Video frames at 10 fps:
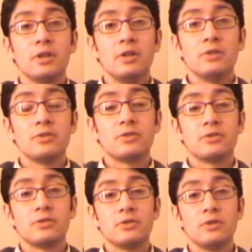
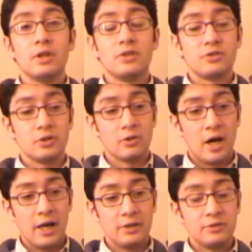It's still
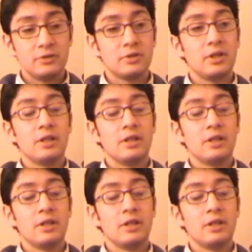Haydn.